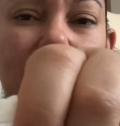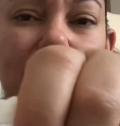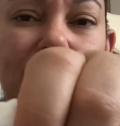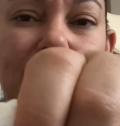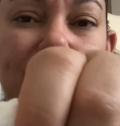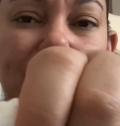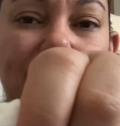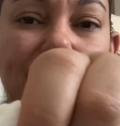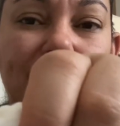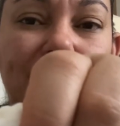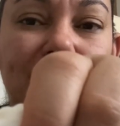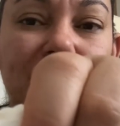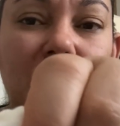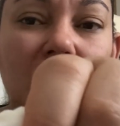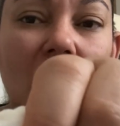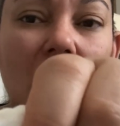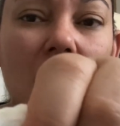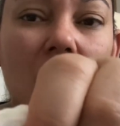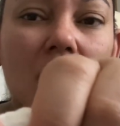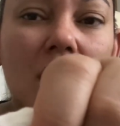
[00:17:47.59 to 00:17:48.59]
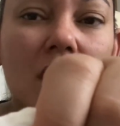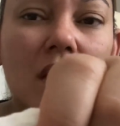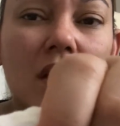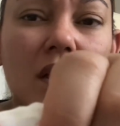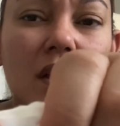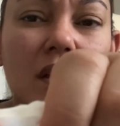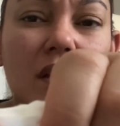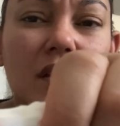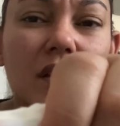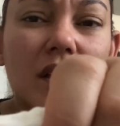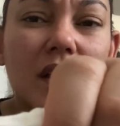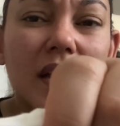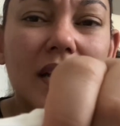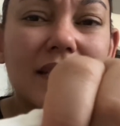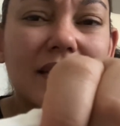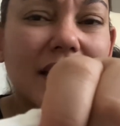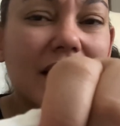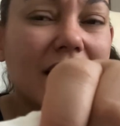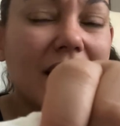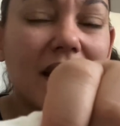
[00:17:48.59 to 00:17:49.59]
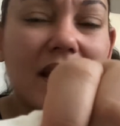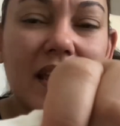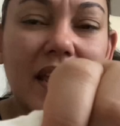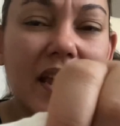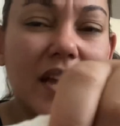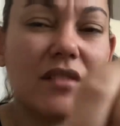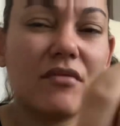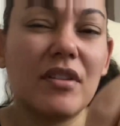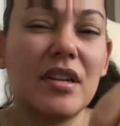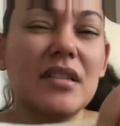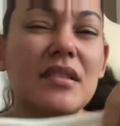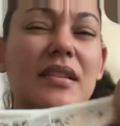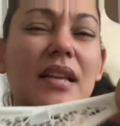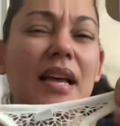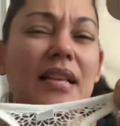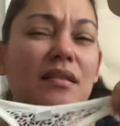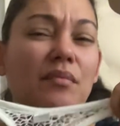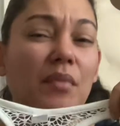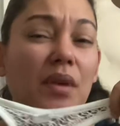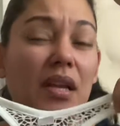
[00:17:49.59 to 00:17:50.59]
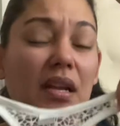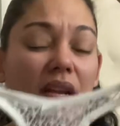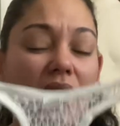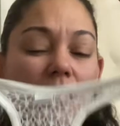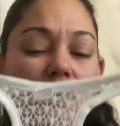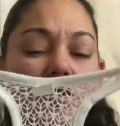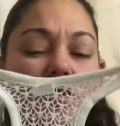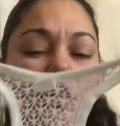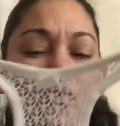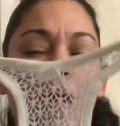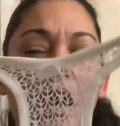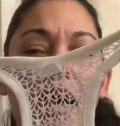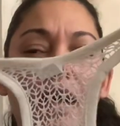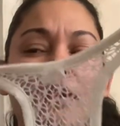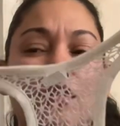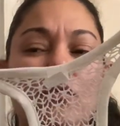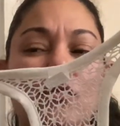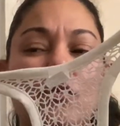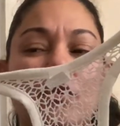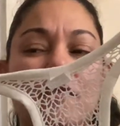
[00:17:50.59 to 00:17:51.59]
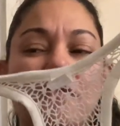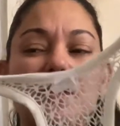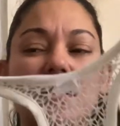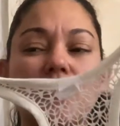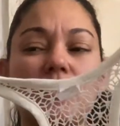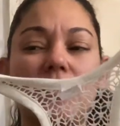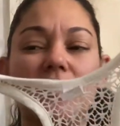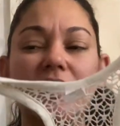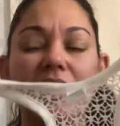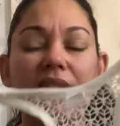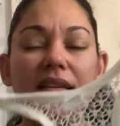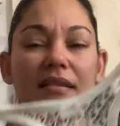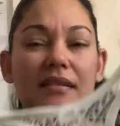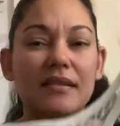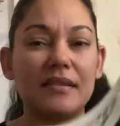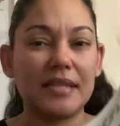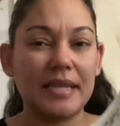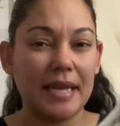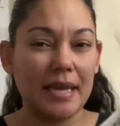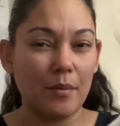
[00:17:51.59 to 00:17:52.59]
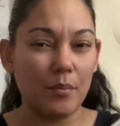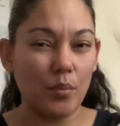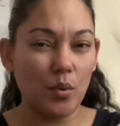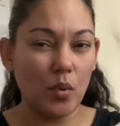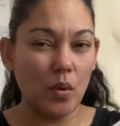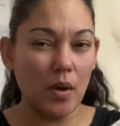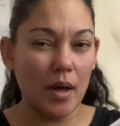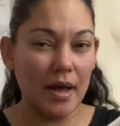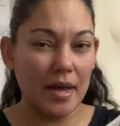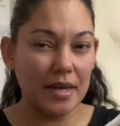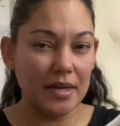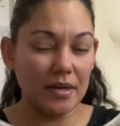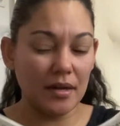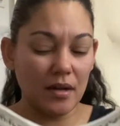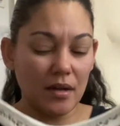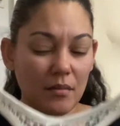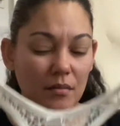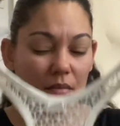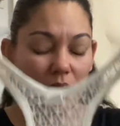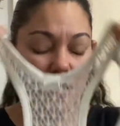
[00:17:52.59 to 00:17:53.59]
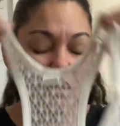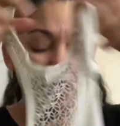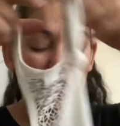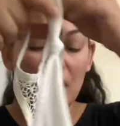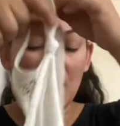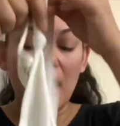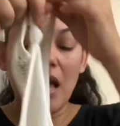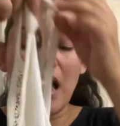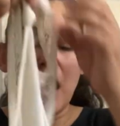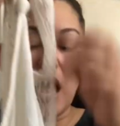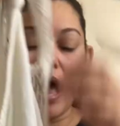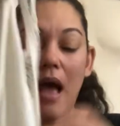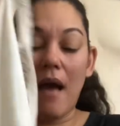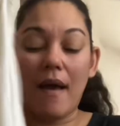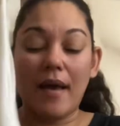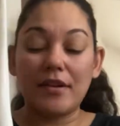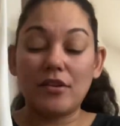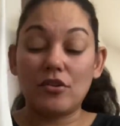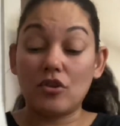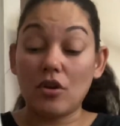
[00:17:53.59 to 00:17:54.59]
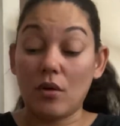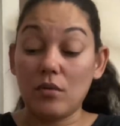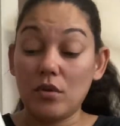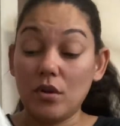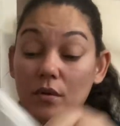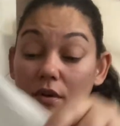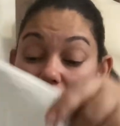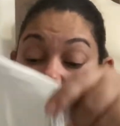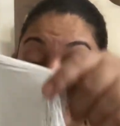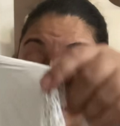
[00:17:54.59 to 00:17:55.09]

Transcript: Hmm. It's like a handwritten size medium. So I don't know if this was a sample item I don't know if